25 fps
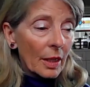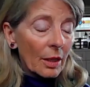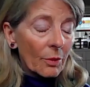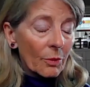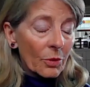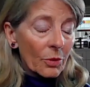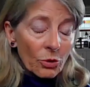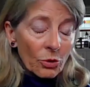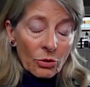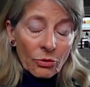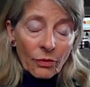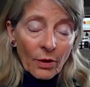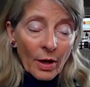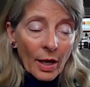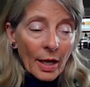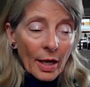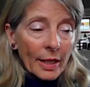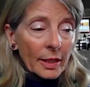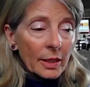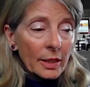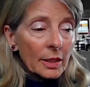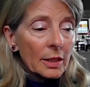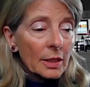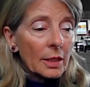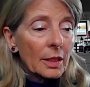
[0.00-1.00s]
which was
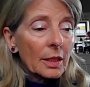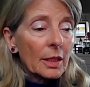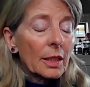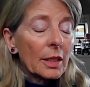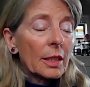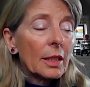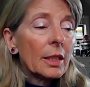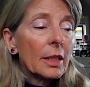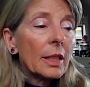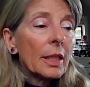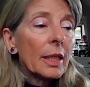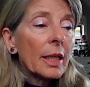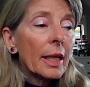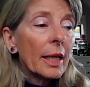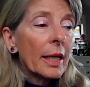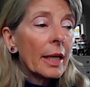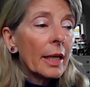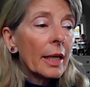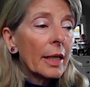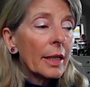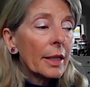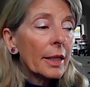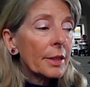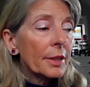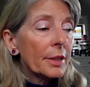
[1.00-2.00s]
fine.
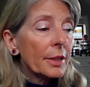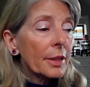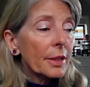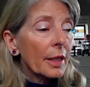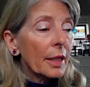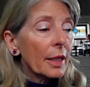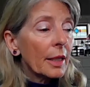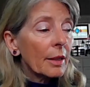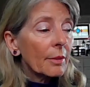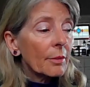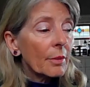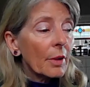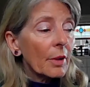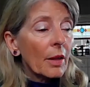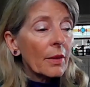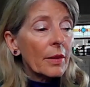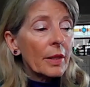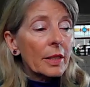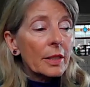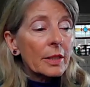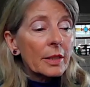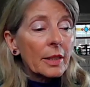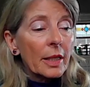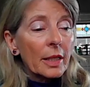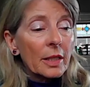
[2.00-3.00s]
And all
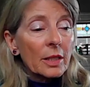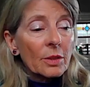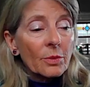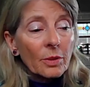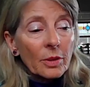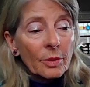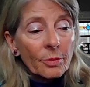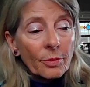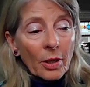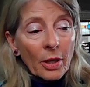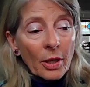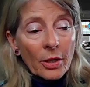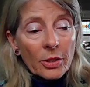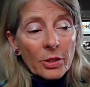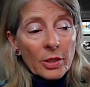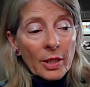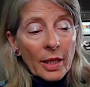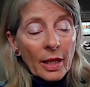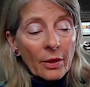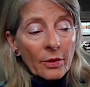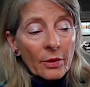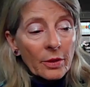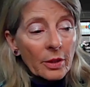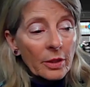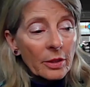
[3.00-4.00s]
these things were parsed
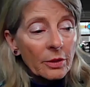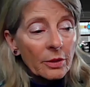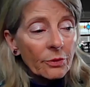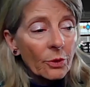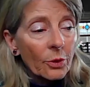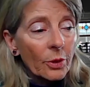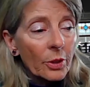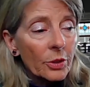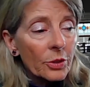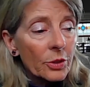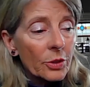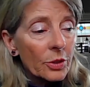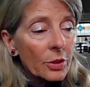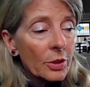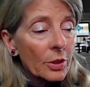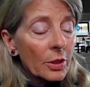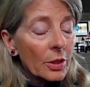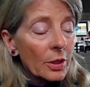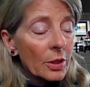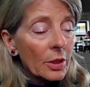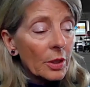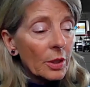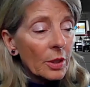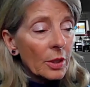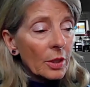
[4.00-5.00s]
out in the divorce.
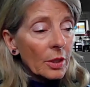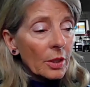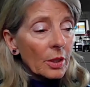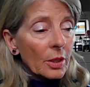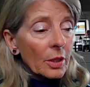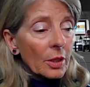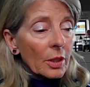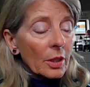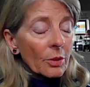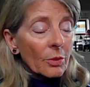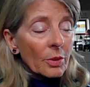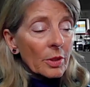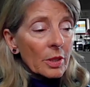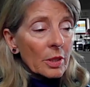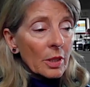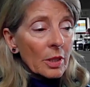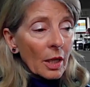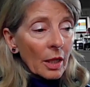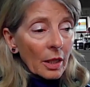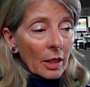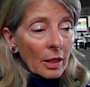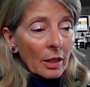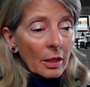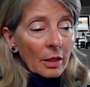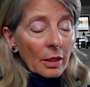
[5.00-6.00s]
It was
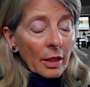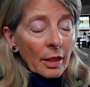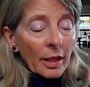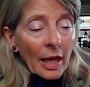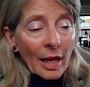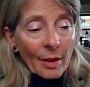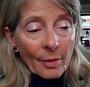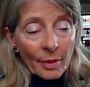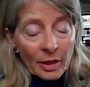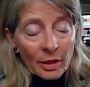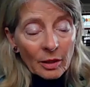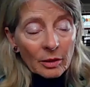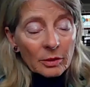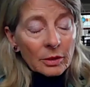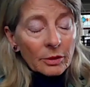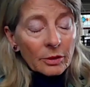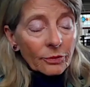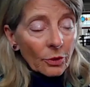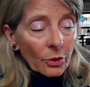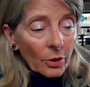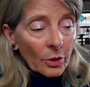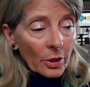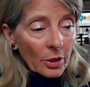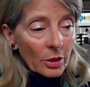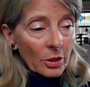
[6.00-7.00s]
not an amicable
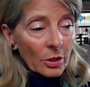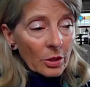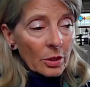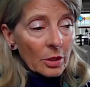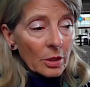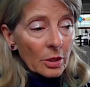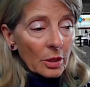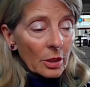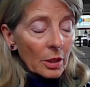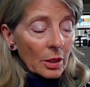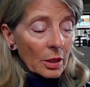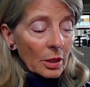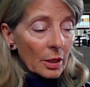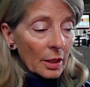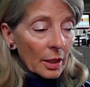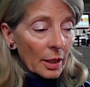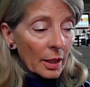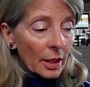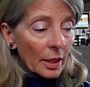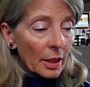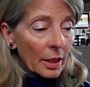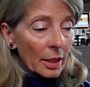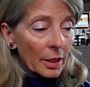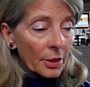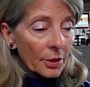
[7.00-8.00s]
divorce.
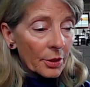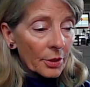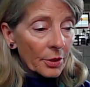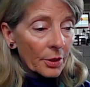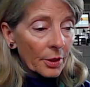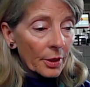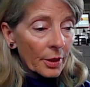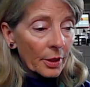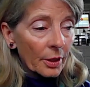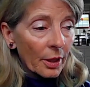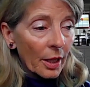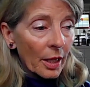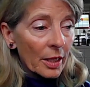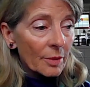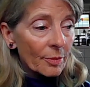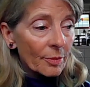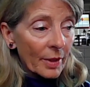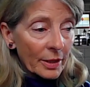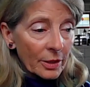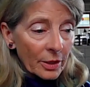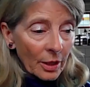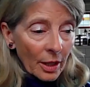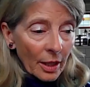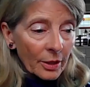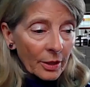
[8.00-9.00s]
And I'd lost
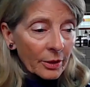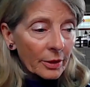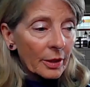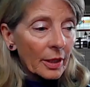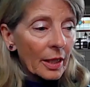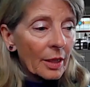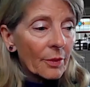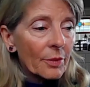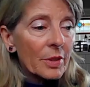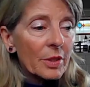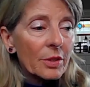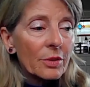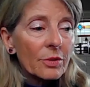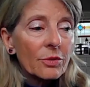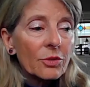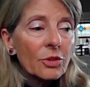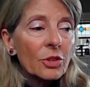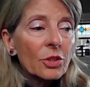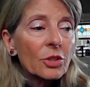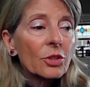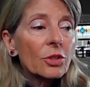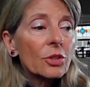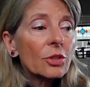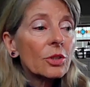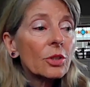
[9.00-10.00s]
my daughter, and I was
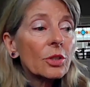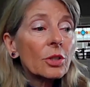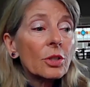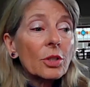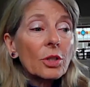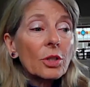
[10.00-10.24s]
just